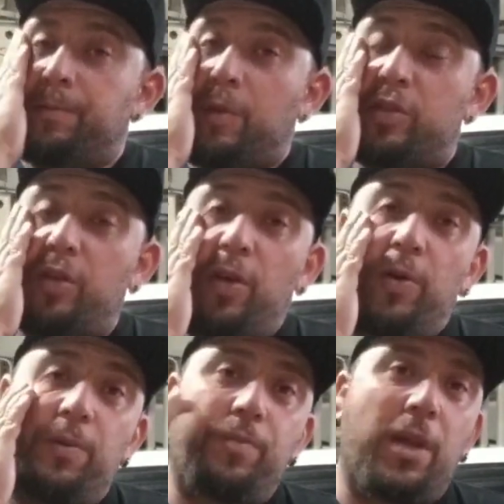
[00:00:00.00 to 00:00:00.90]

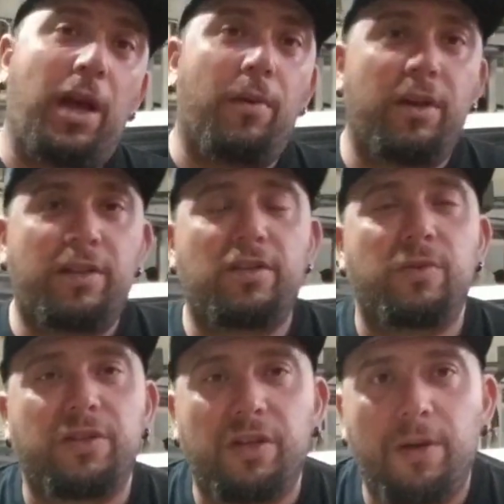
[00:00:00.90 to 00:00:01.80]
So I wanted to
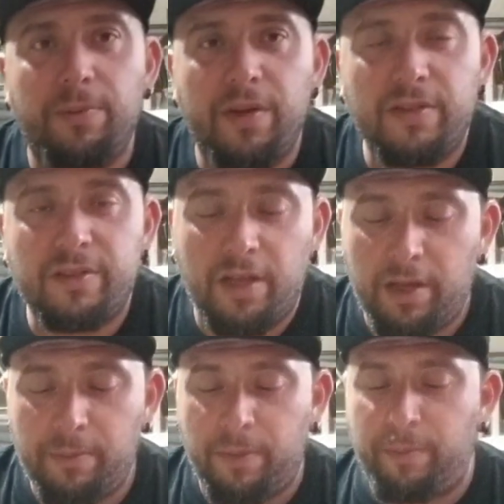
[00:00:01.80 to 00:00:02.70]
switch it up because
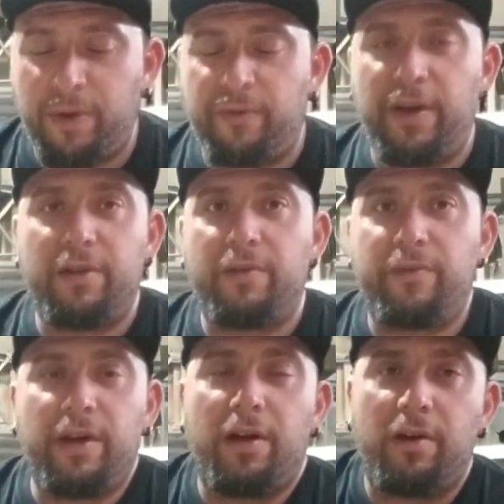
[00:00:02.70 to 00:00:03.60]
I'm a big fan of the
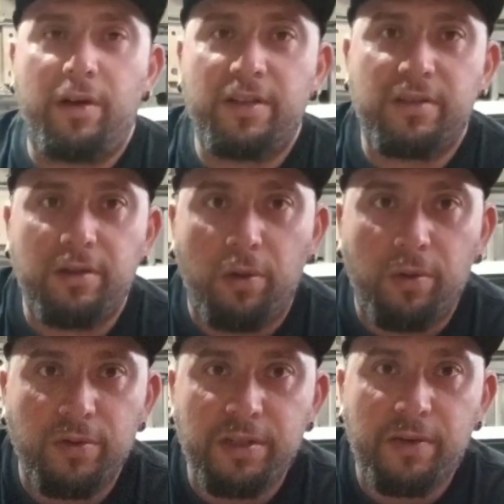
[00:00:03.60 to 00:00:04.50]
VIRS
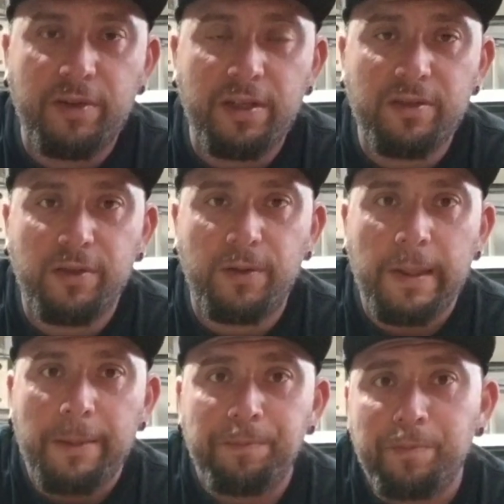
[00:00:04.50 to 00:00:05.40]
logos and everything. So,
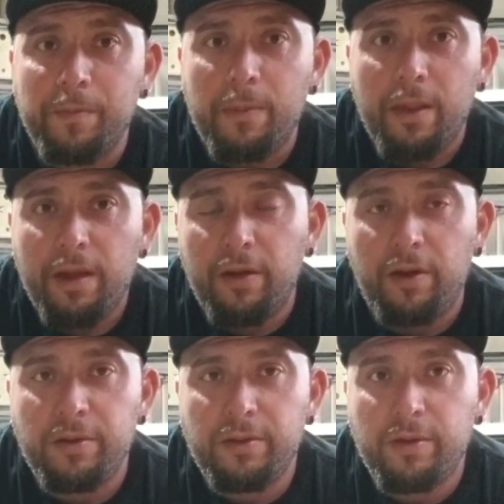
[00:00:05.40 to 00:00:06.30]
you
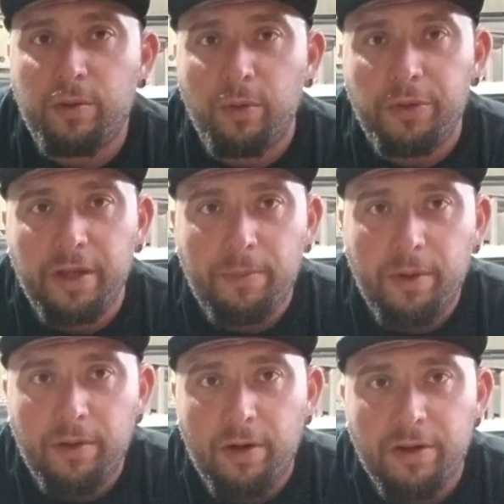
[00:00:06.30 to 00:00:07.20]
know, the cool thing
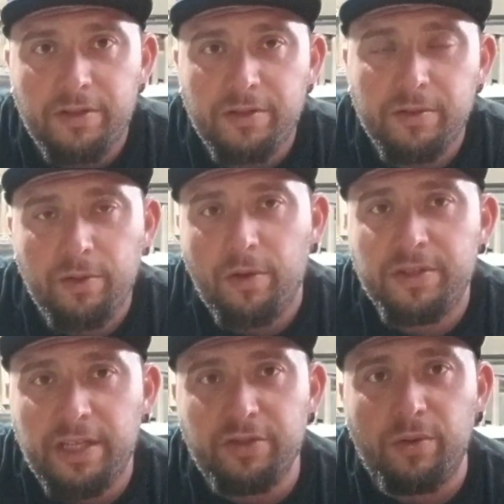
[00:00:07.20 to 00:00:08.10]
about cars, you always
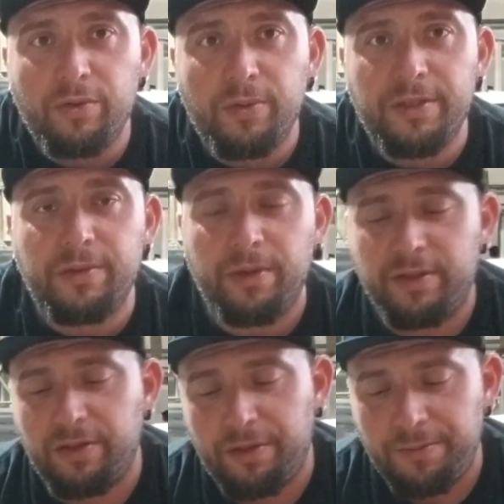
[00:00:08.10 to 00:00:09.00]
add your own twist to it.
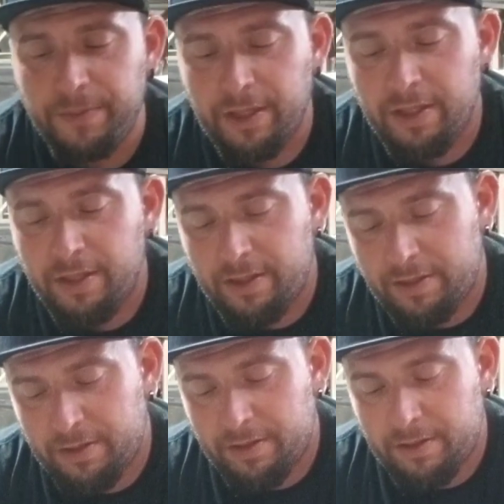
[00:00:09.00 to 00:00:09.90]
So,
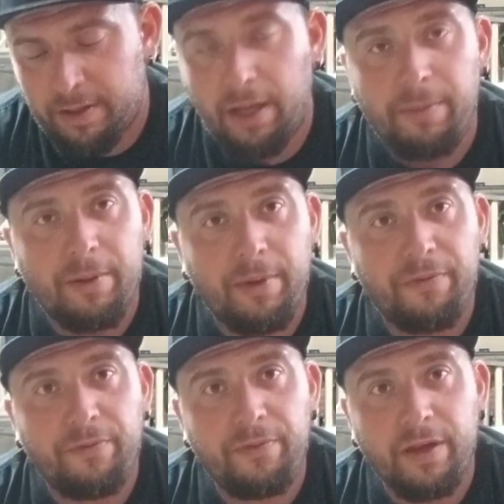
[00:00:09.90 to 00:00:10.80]
I made my
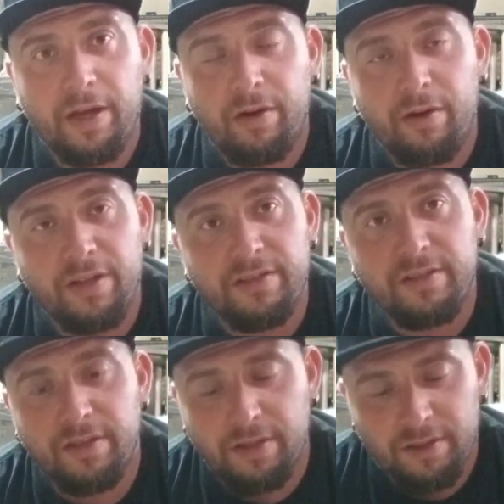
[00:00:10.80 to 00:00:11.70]

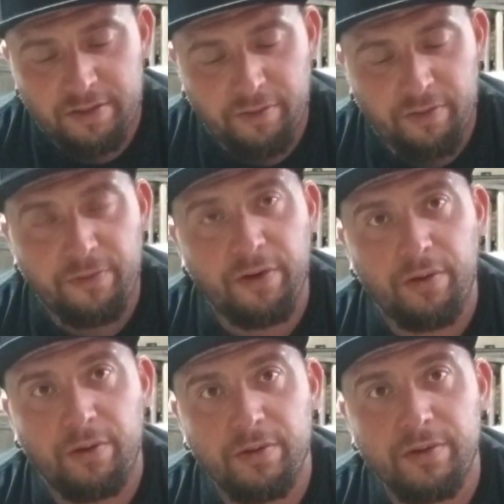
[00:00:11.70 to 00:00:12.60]
VIRS Civic
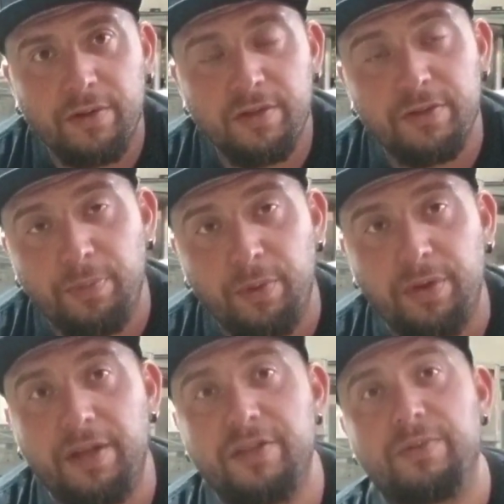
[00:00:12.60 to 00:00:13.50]
Firo Spoon
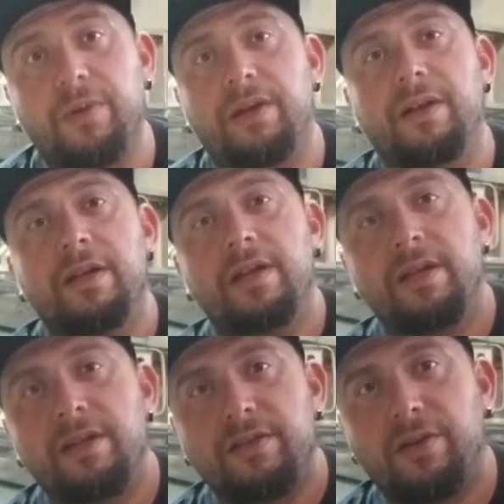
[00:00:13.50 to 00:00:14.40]
ES1.
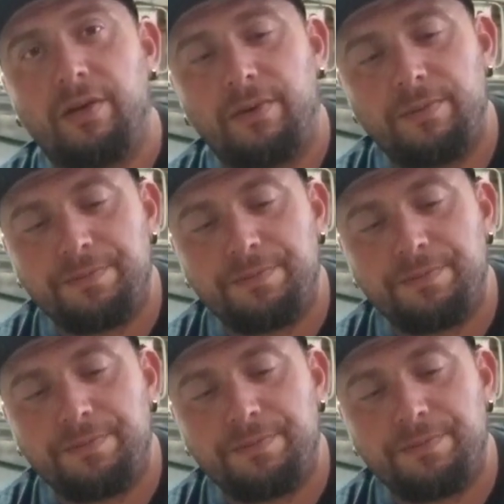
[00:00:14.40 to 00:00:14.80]
So,